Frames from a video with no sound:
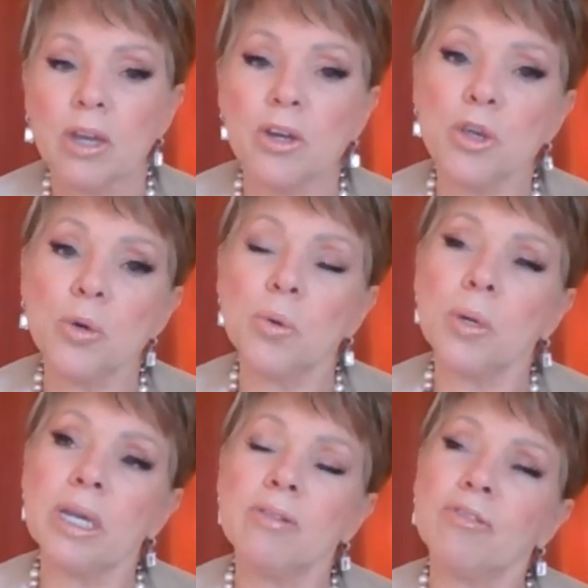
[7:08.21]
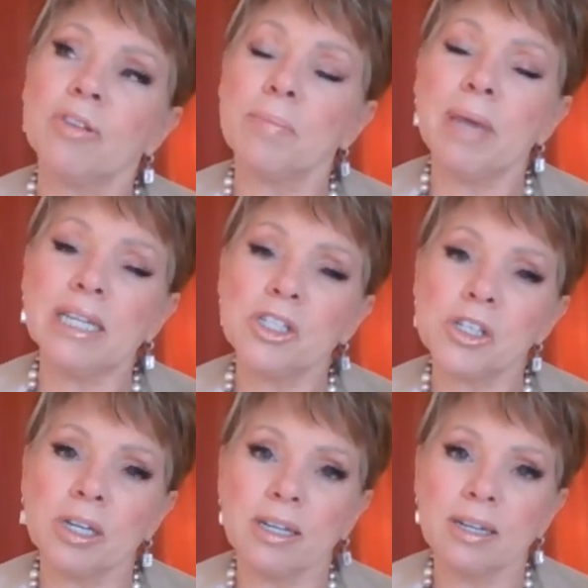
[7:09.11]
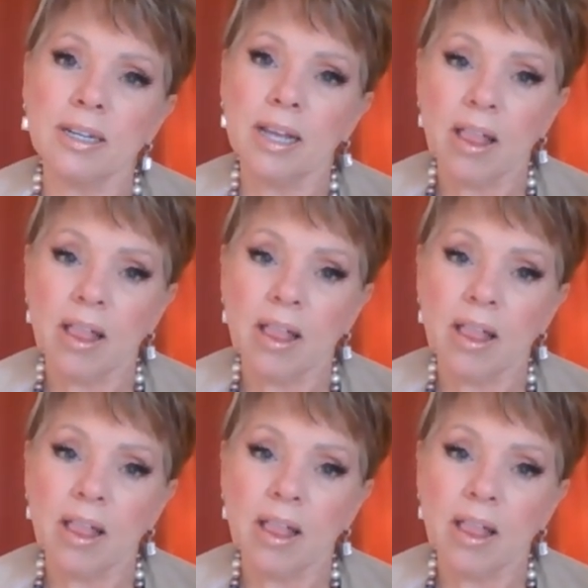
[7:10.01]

New information